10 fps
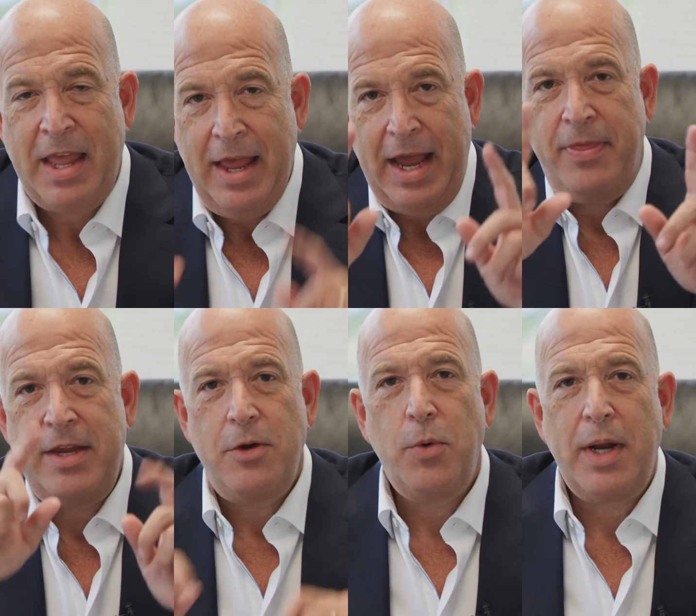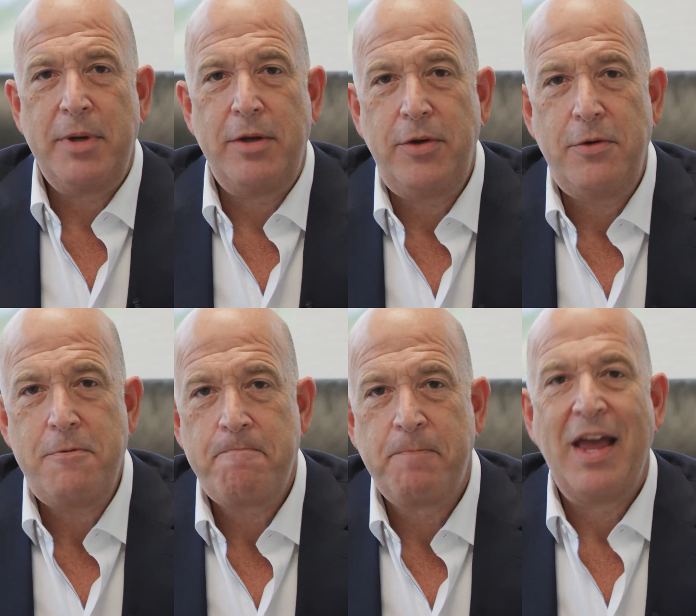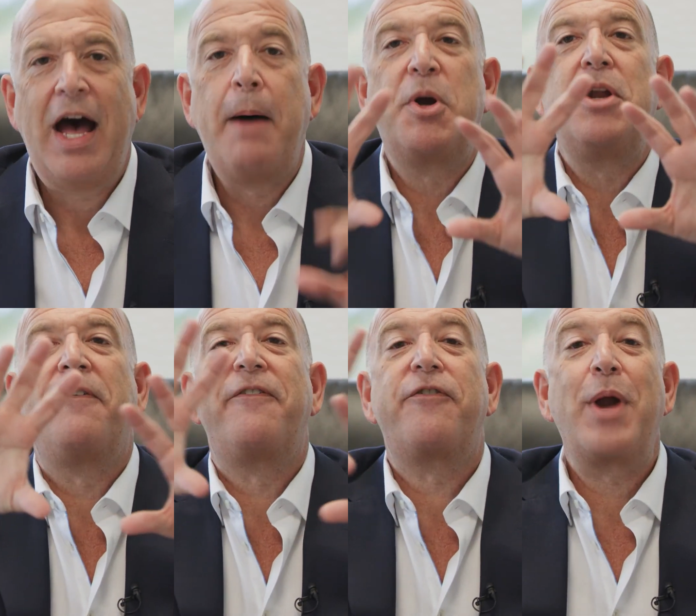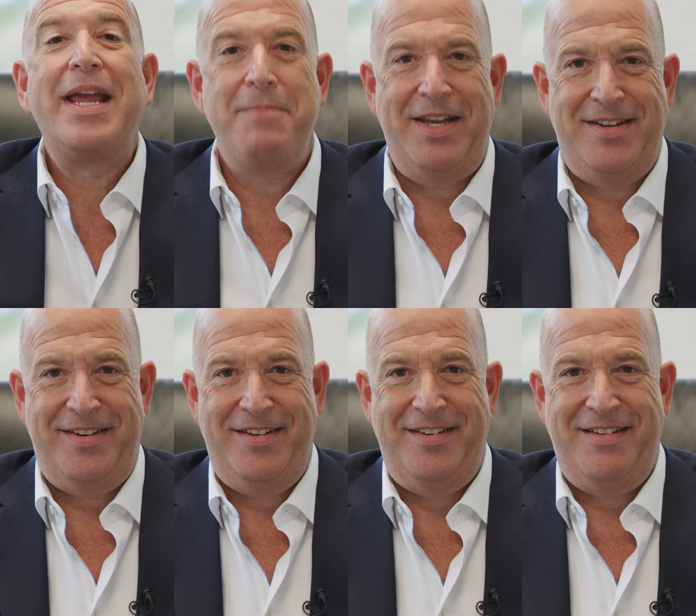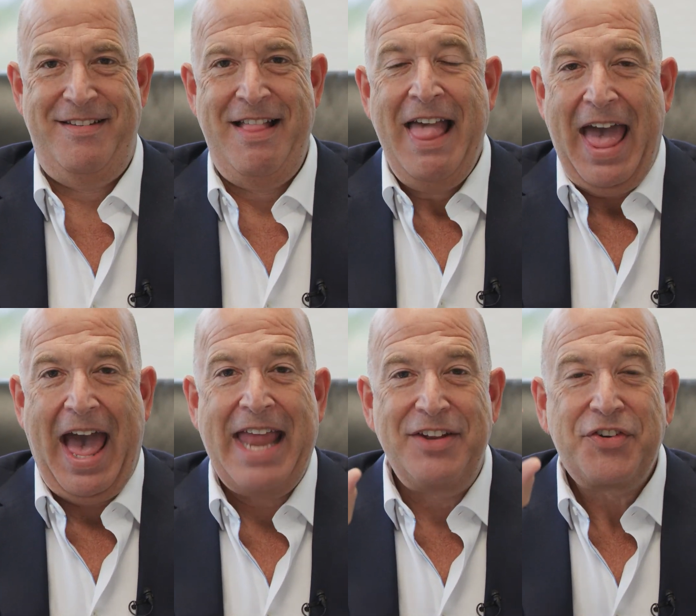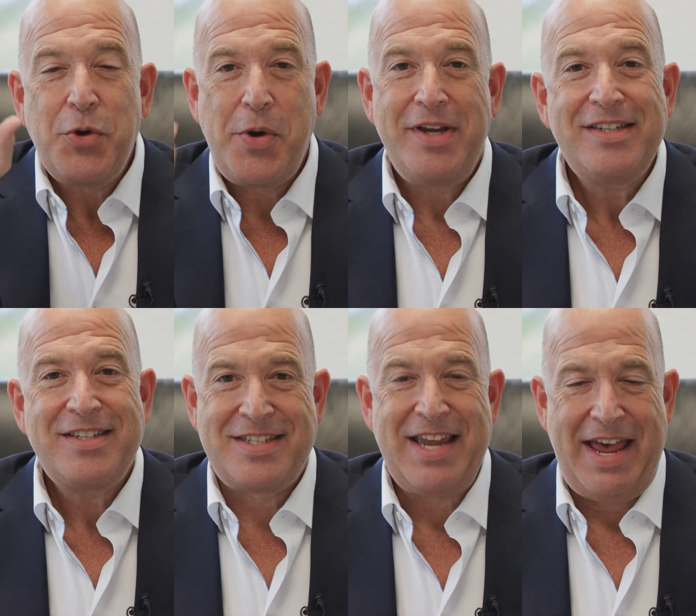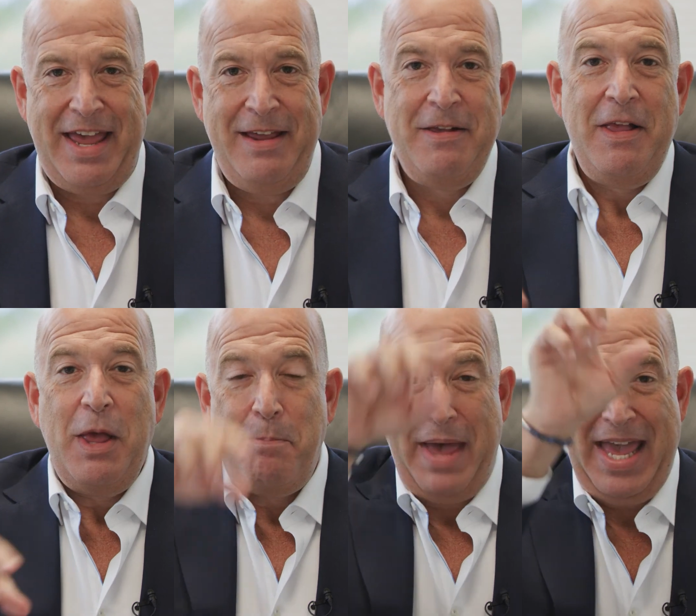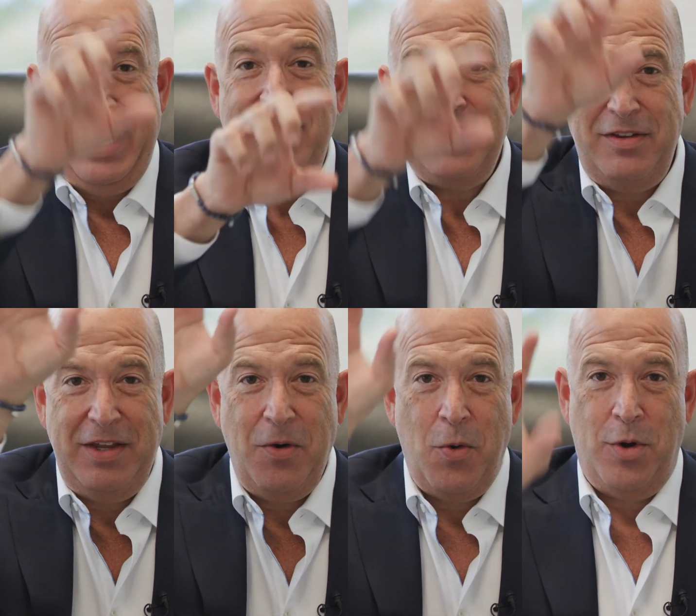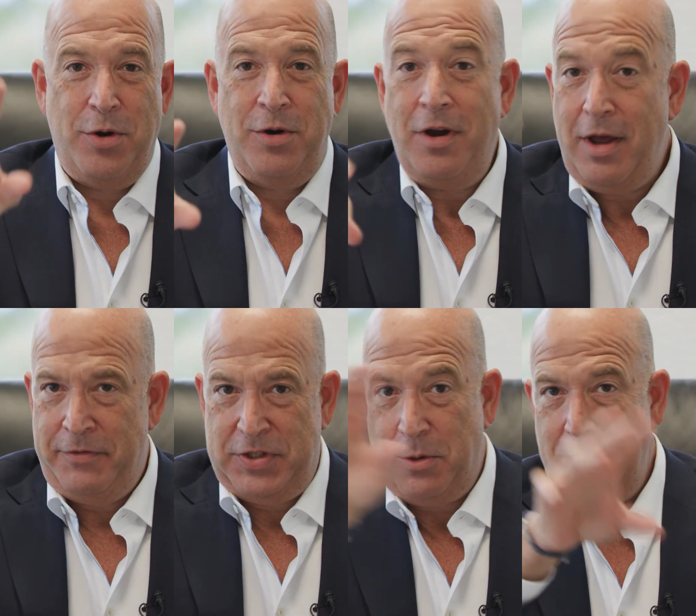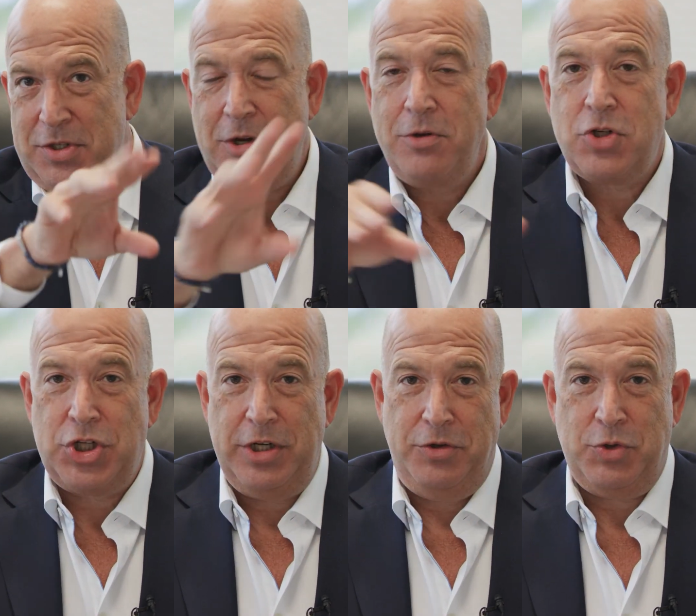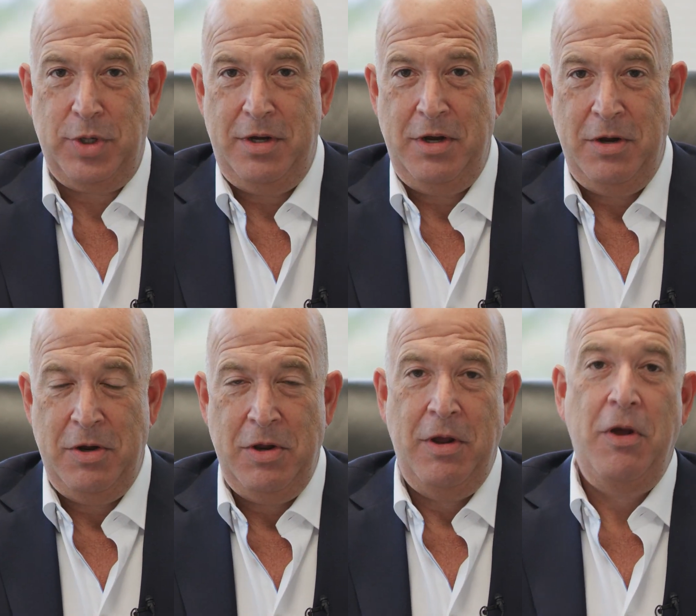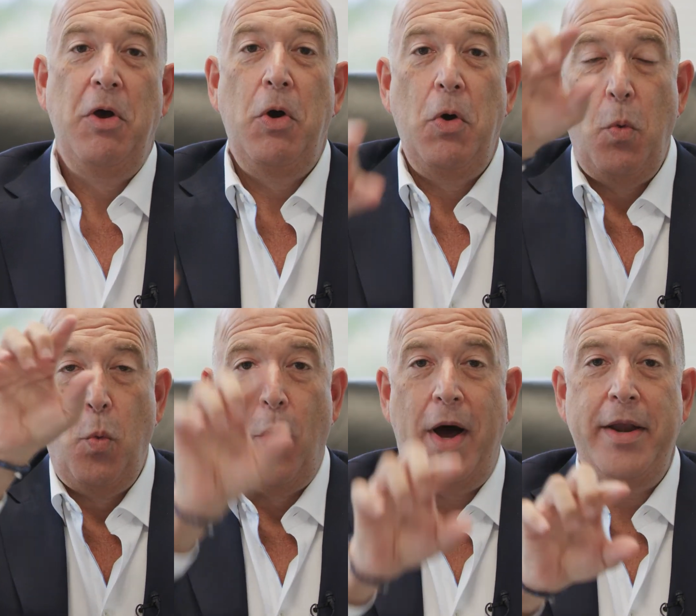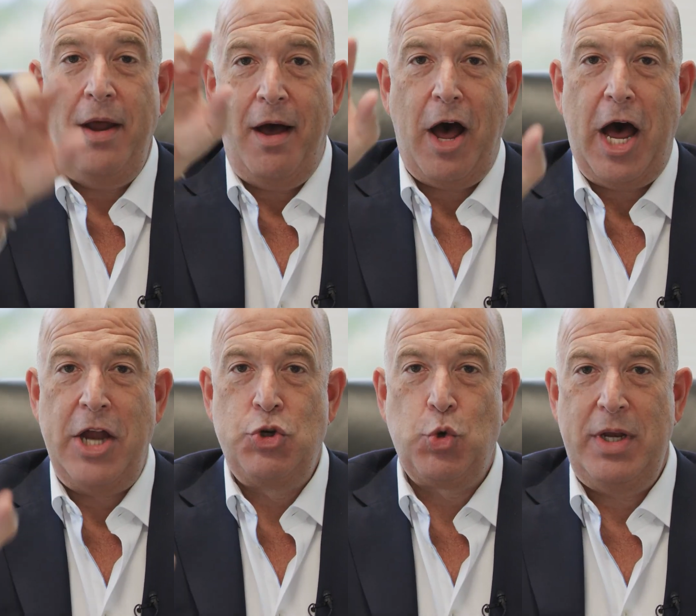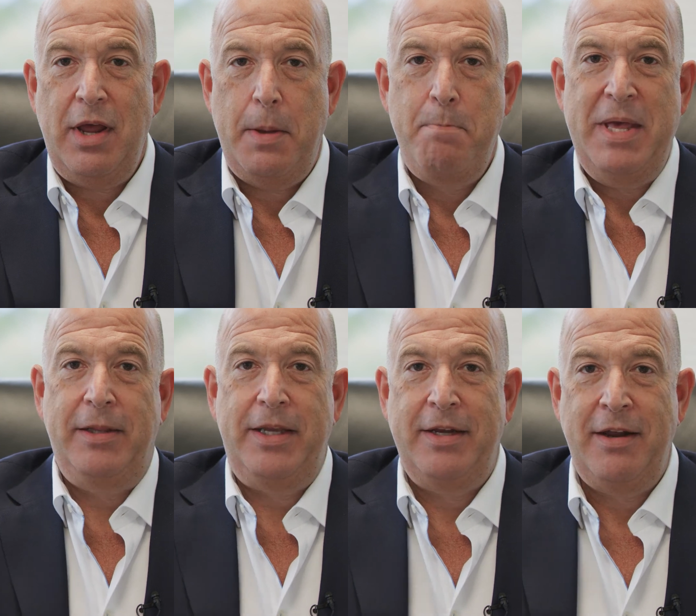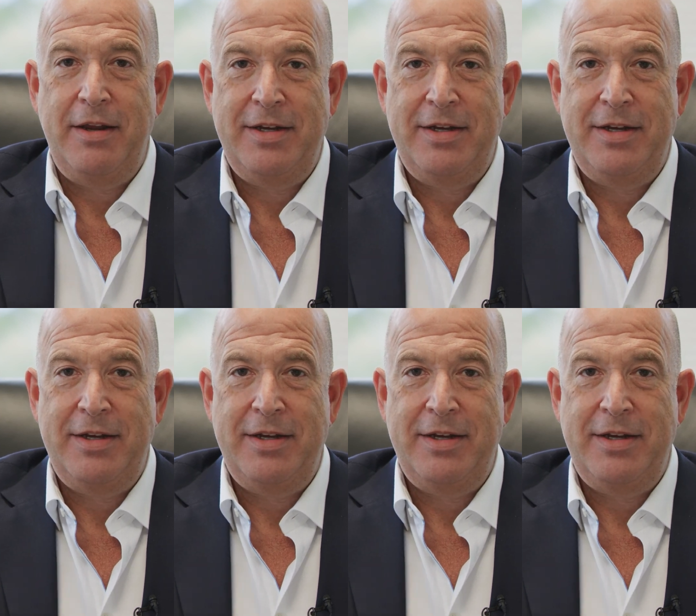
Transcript: And then you know what I'm going to do? I'm going to frame it. And it's going to say, pay to the order of so-and-so's children $100 million.